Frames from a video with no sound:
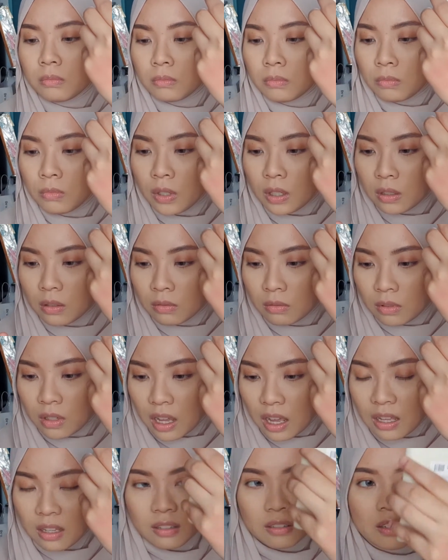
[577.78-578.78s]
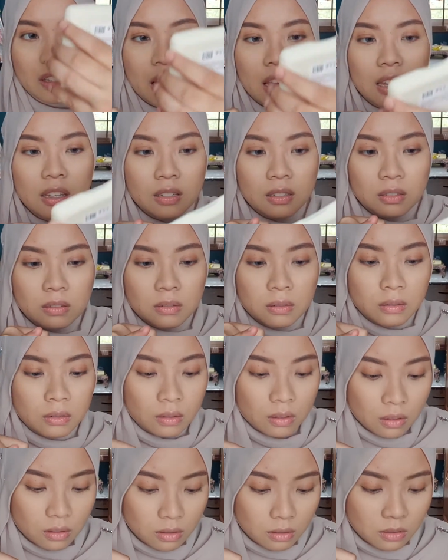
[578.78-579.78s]
Wait, did I?
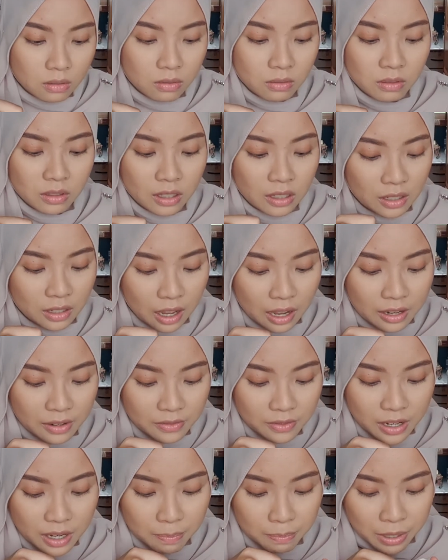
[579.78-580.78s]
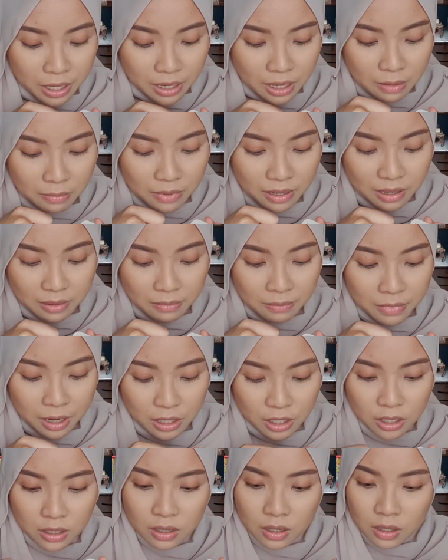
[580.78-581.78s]
Oh, I didn't really pick up
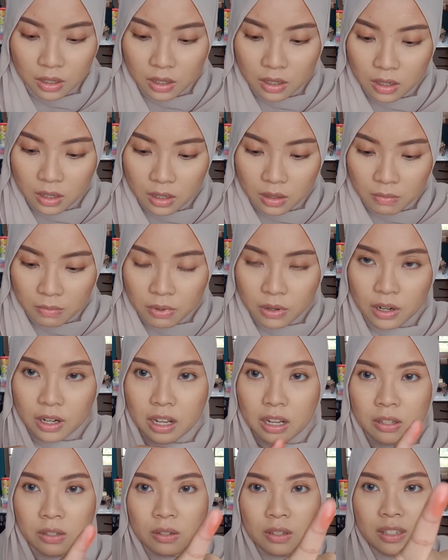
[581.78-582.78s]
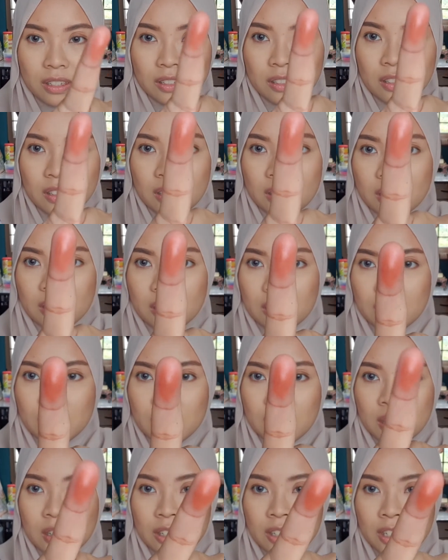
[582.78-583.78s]
much product. So this is
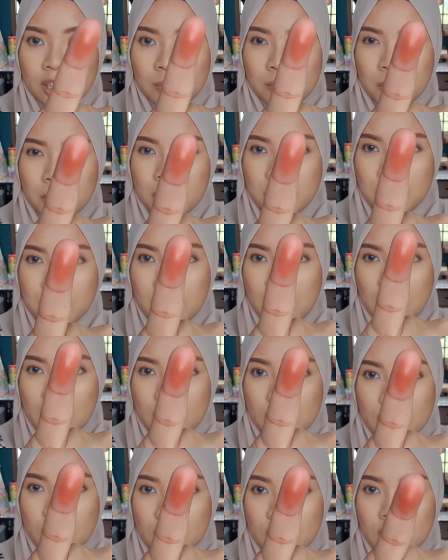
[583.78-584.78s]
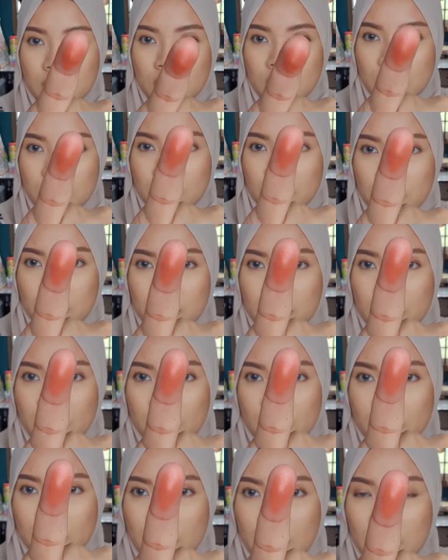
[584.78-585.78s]
the shimmery blush
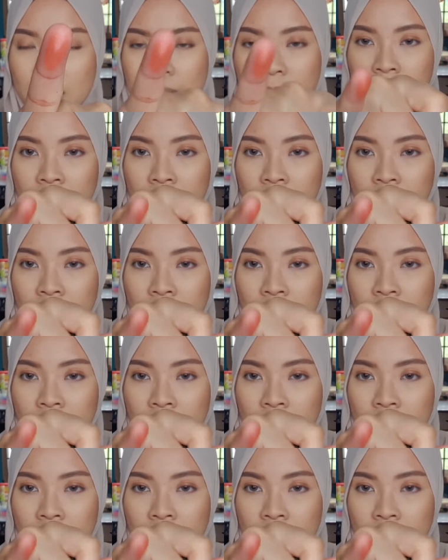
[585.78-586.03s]
side.